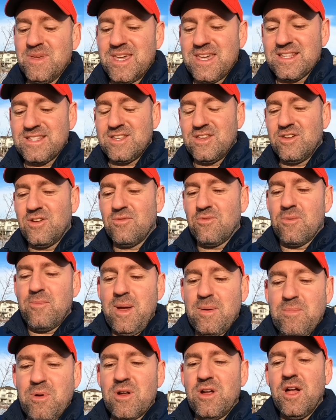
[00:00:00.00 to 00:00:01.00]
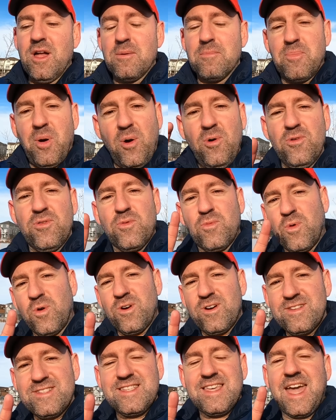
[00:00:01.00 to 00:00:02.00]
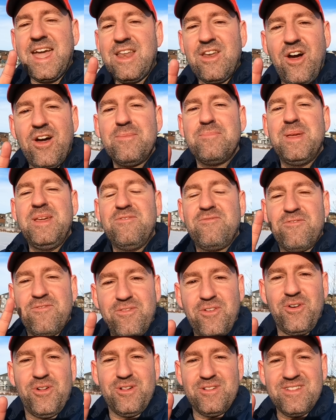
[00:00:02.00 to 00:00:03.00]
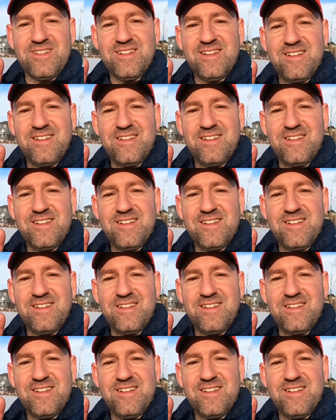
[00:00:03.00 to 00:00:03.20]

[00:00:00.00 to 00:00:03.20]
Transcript: because you remember both words cannot be full